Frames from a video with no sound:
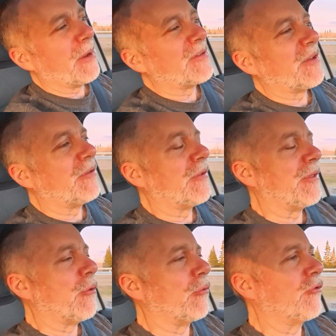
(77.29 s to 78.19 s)
months into
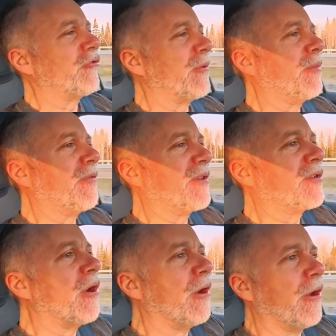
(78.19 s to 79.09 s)
the ownership of this
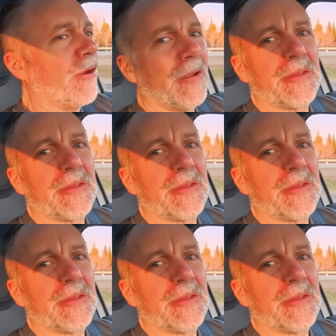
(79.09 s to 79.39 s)
car.